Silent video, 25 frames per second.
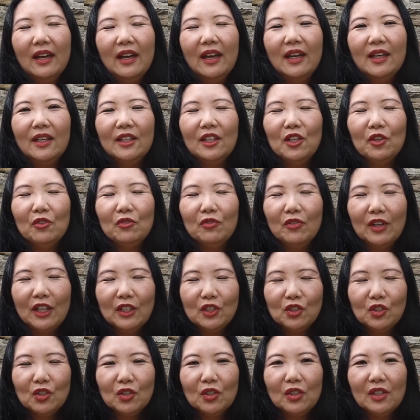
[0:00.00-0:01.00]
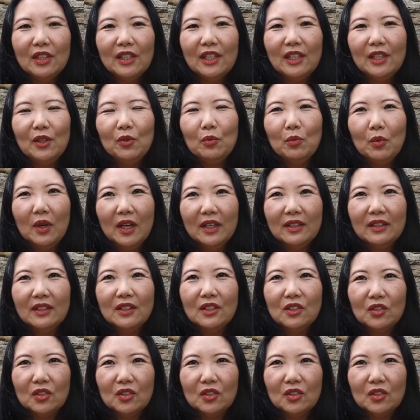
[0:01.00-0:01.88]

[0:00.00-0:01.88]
and eventually won her